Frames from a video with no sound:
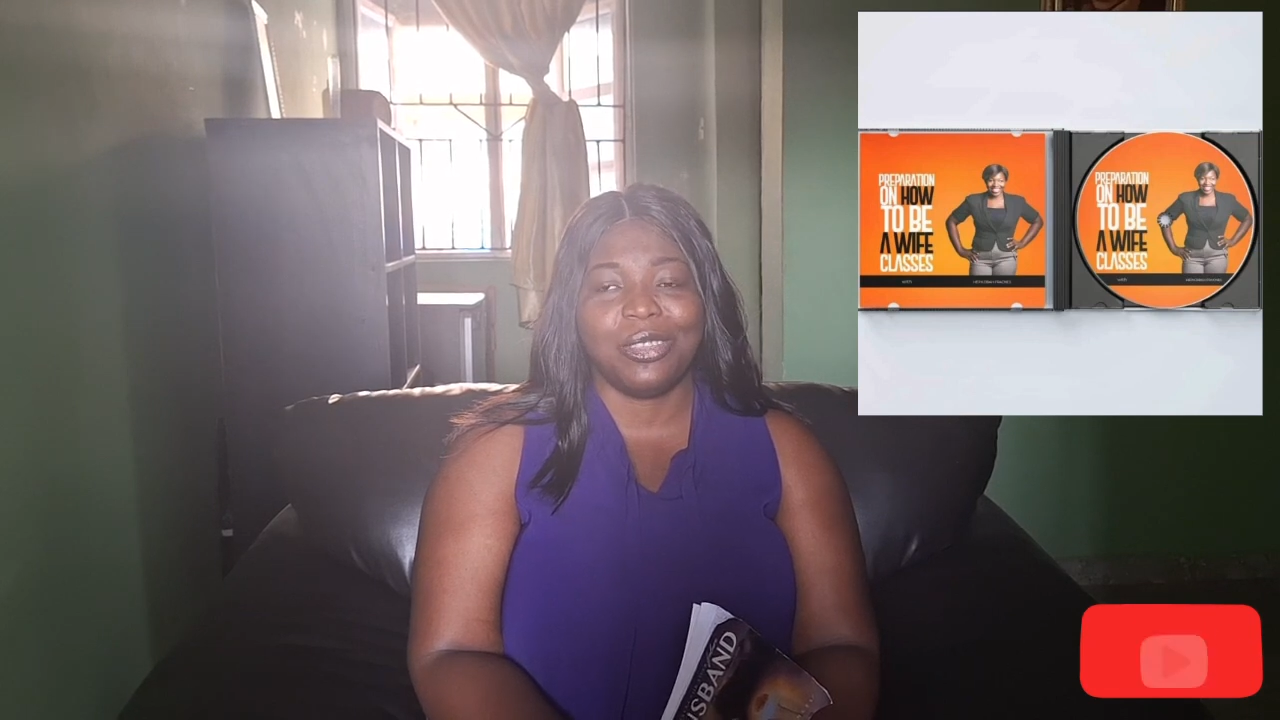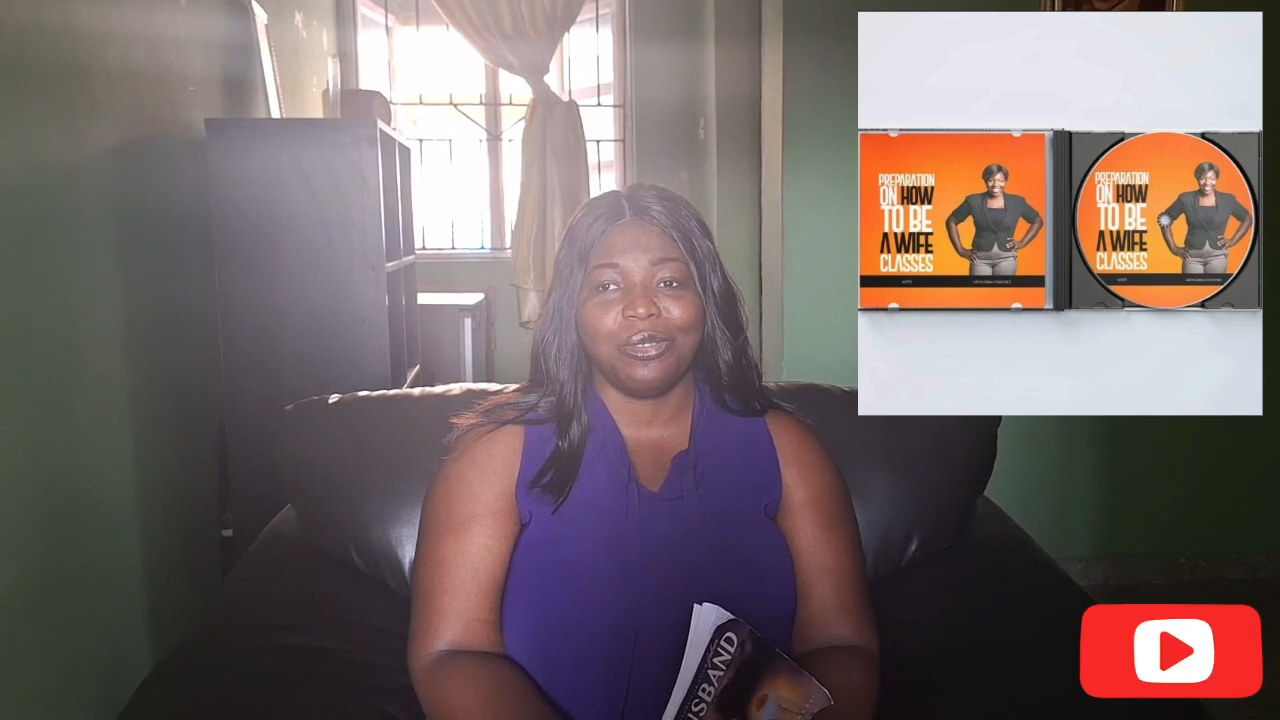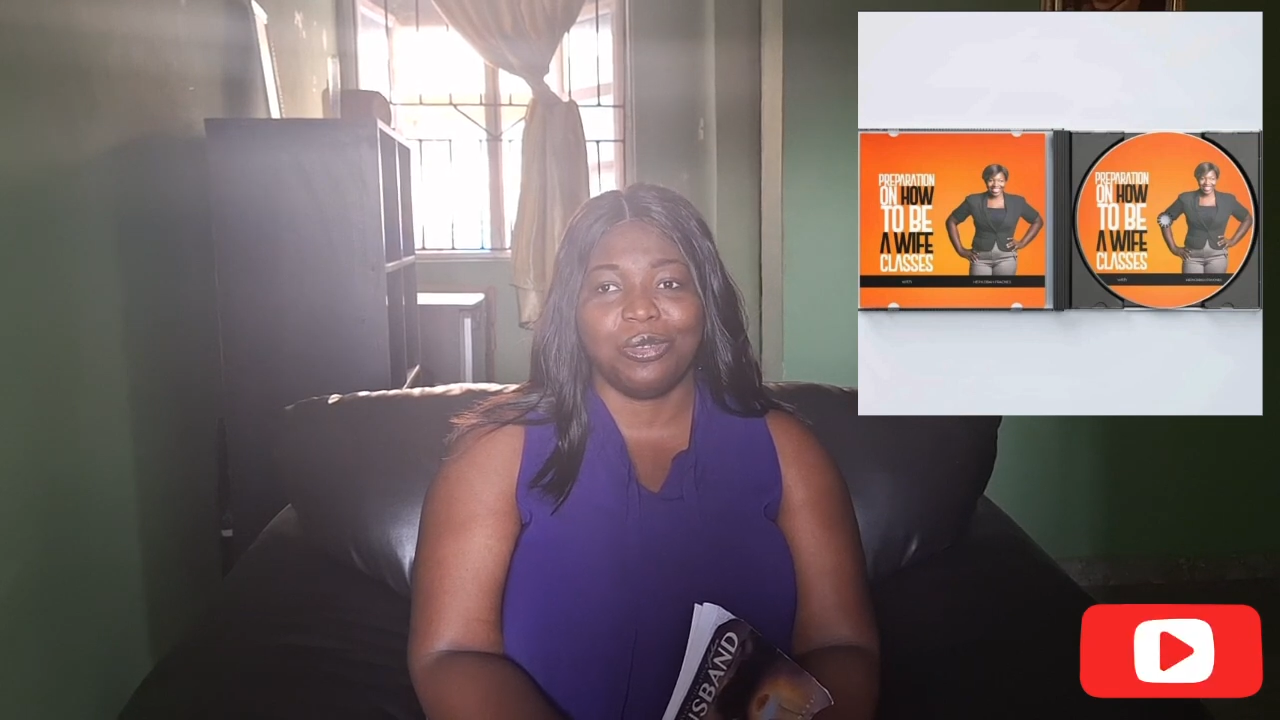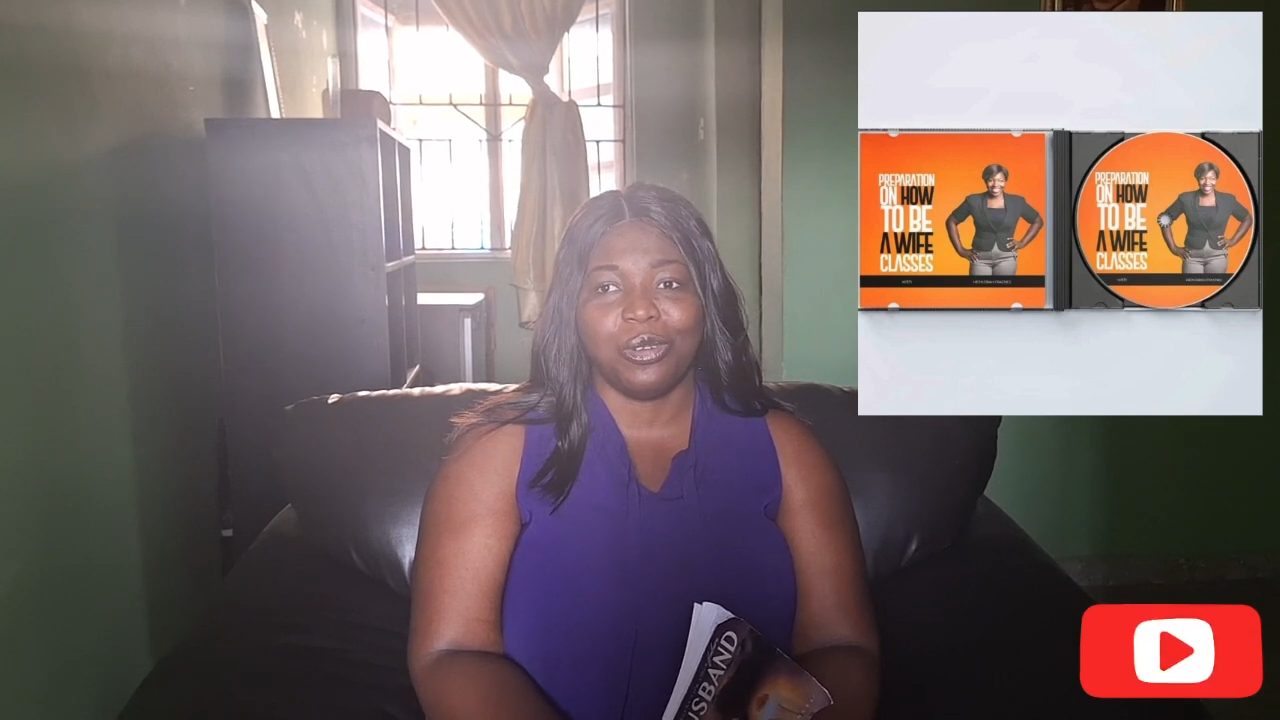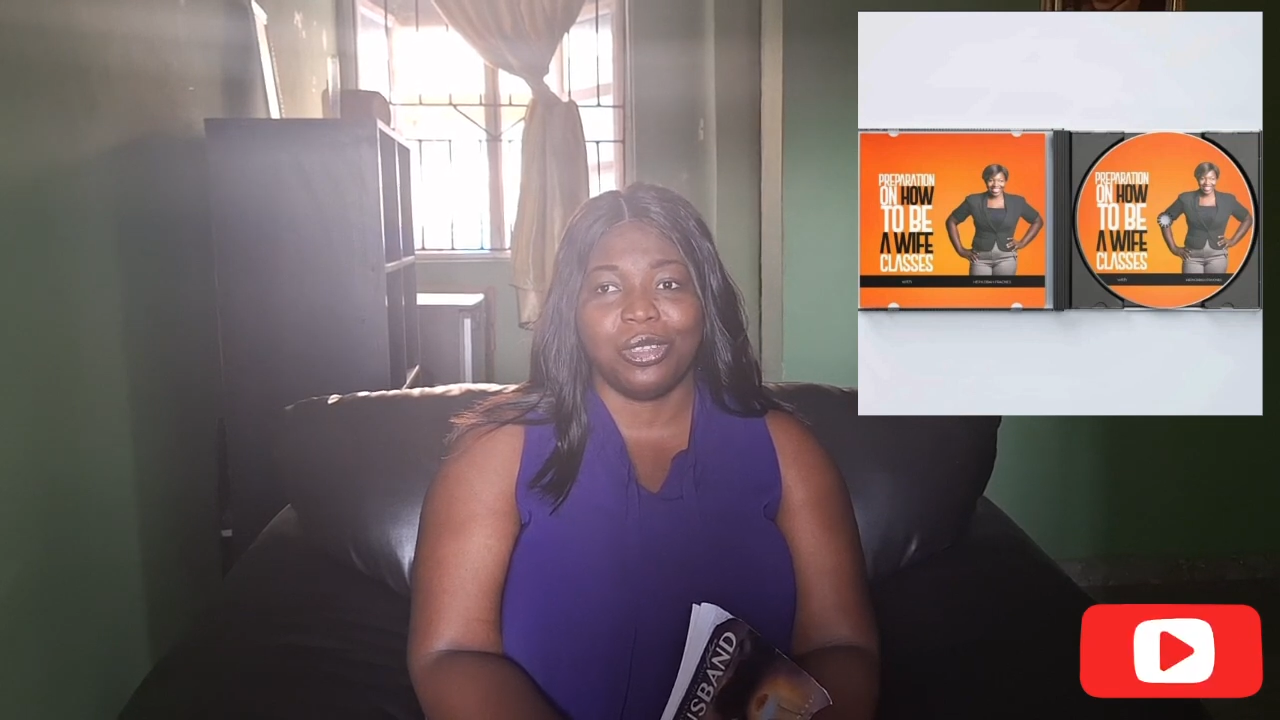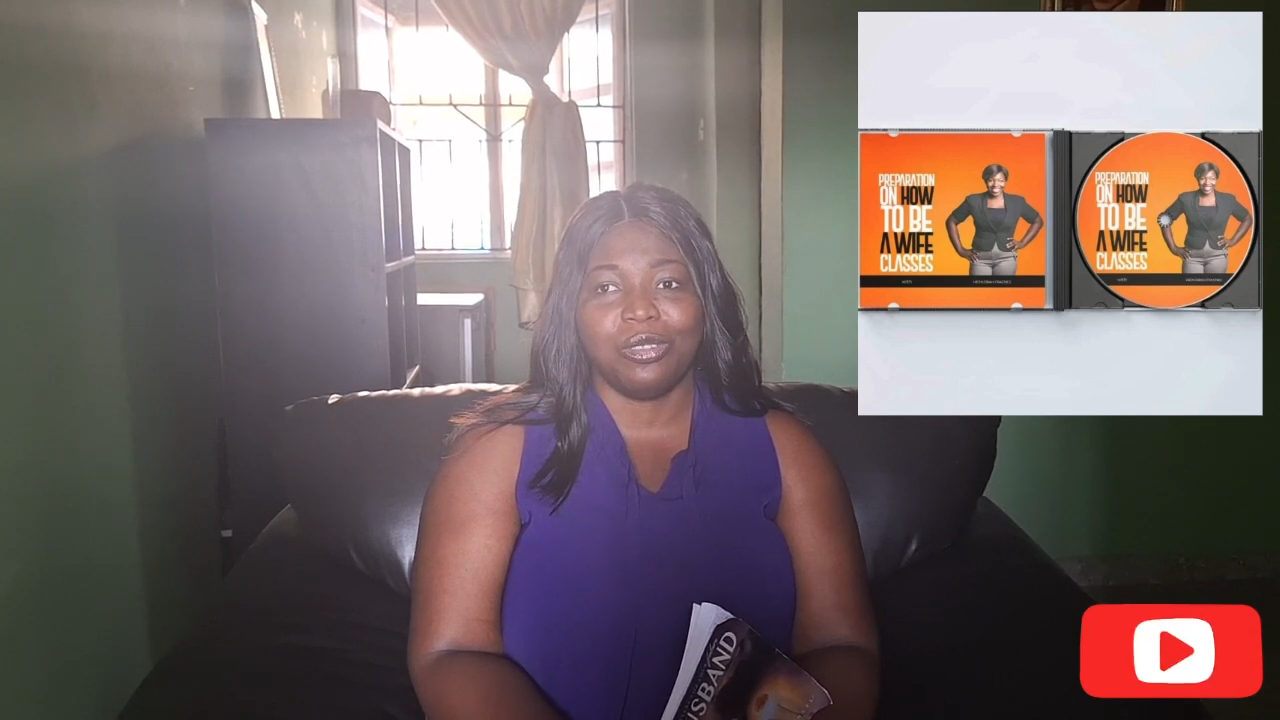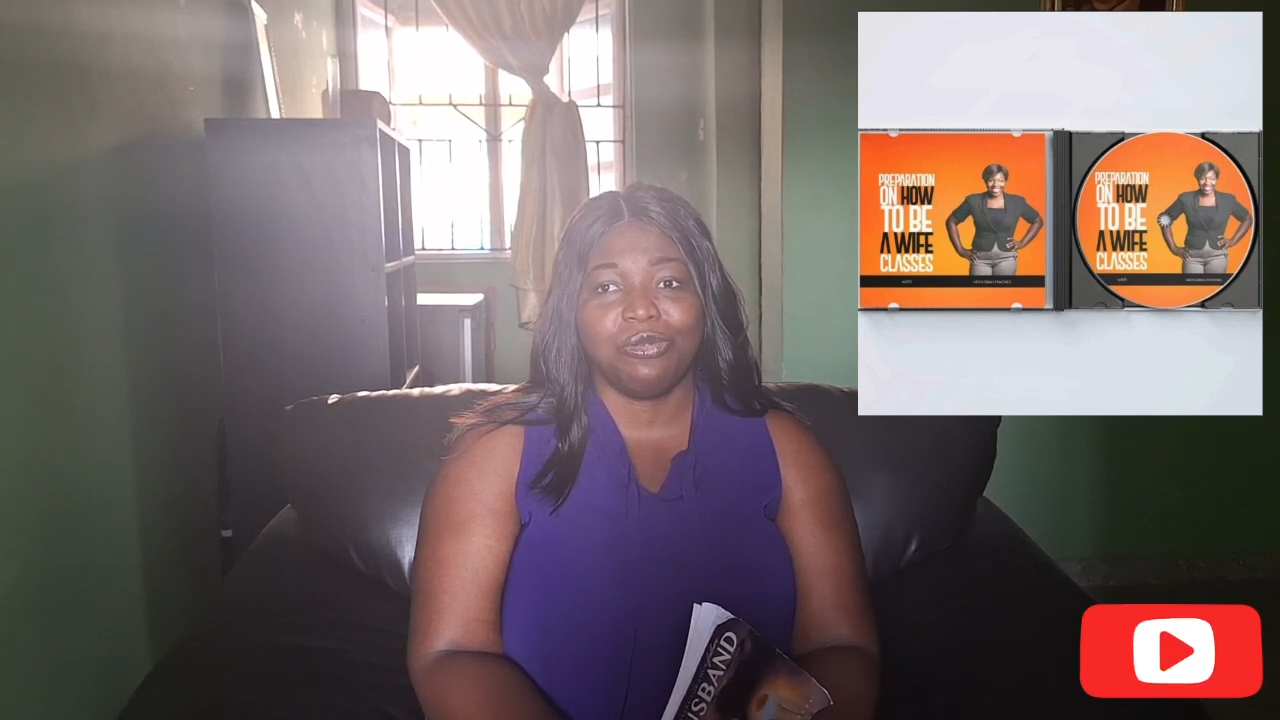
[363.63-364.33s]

of God